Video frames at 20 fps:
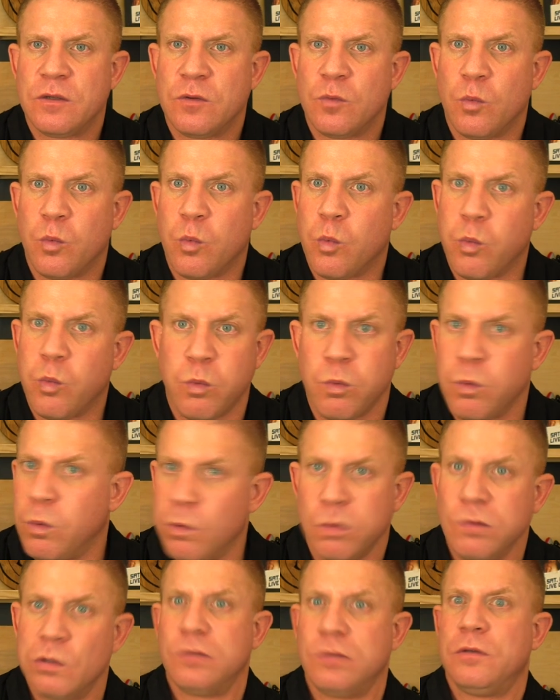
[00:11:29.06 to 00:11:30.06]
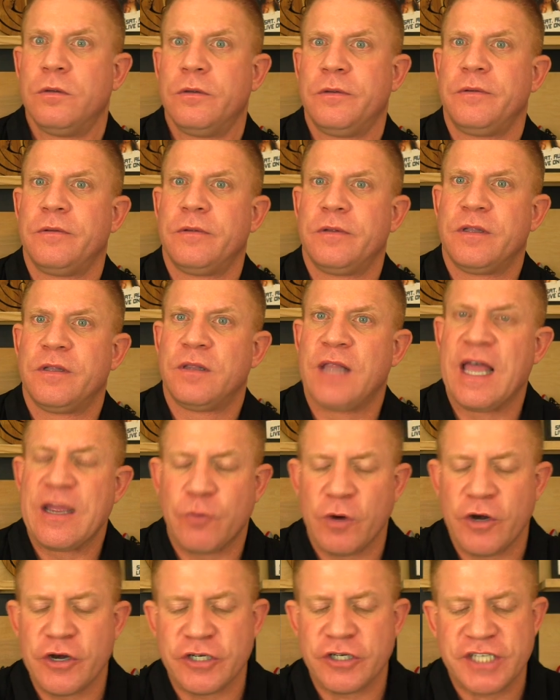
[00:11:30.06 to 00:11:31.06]
whoa, like
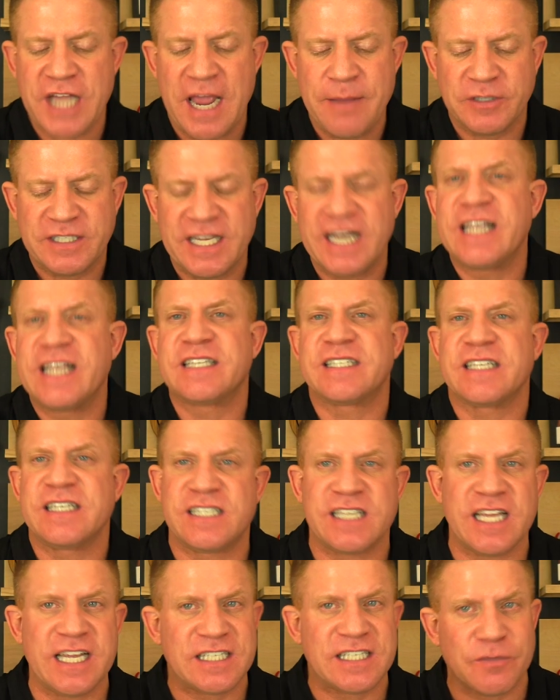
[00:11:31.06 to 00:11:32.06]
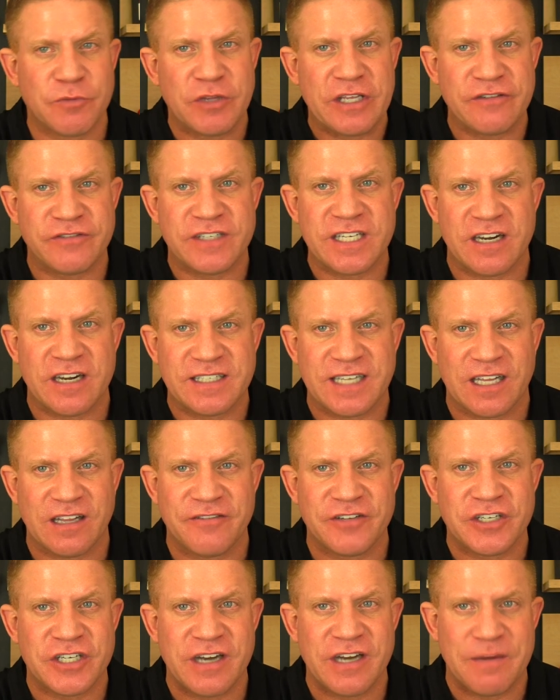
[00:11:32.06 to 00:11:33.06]
where you're simultaneously seeing someone that you've seen on
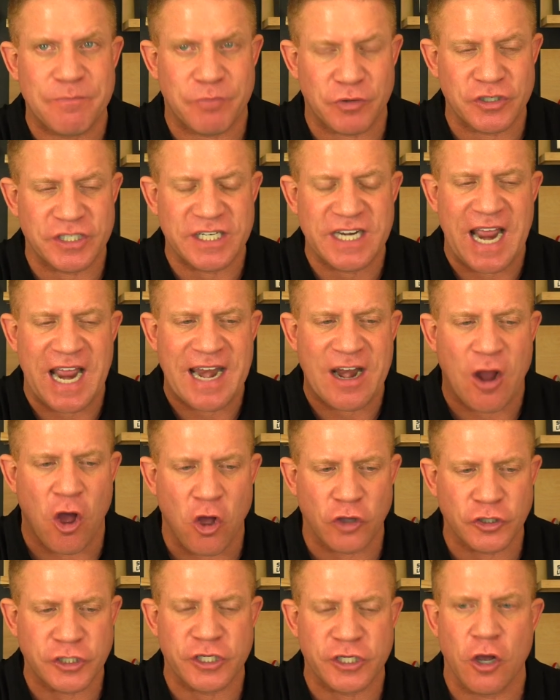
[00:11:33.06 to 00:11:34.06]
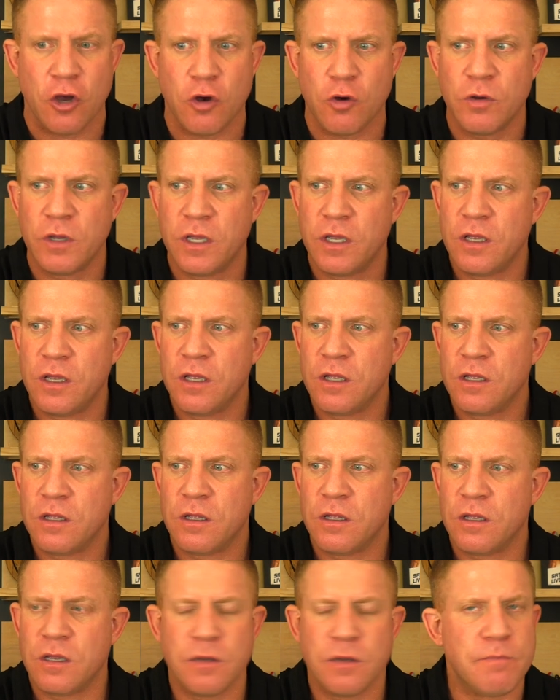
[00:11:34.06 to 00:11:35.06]
television in person and also
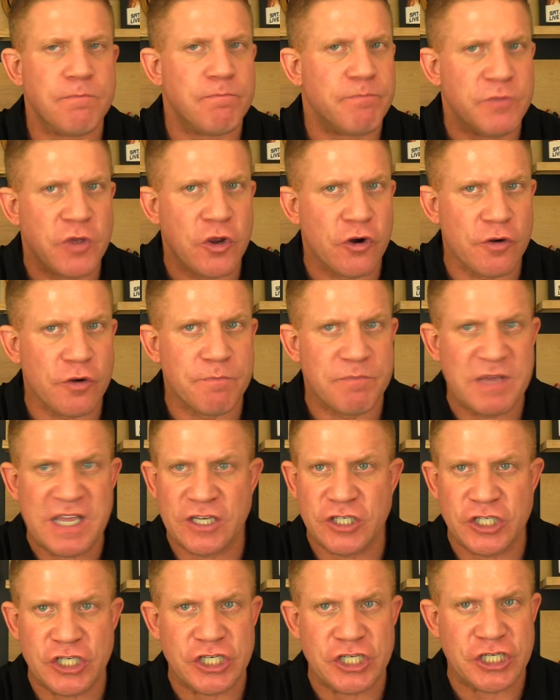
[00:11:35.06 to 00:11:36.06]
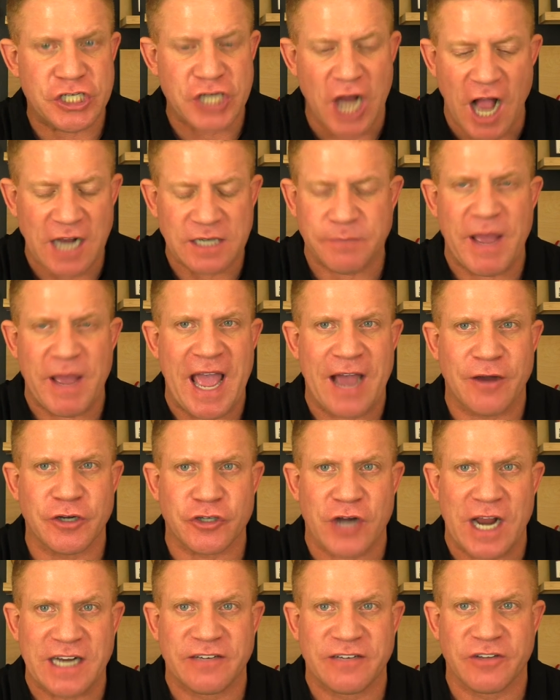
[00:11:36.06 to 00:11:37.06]
you're being shocked by how
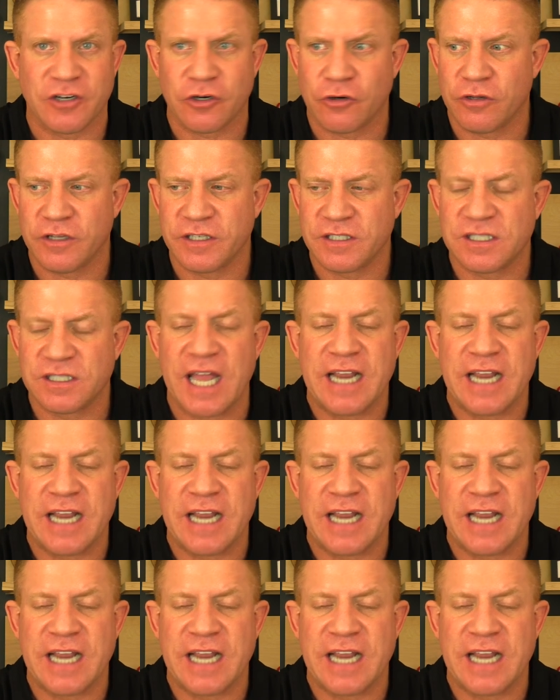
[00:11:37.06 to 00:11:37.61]
attractive a girl is.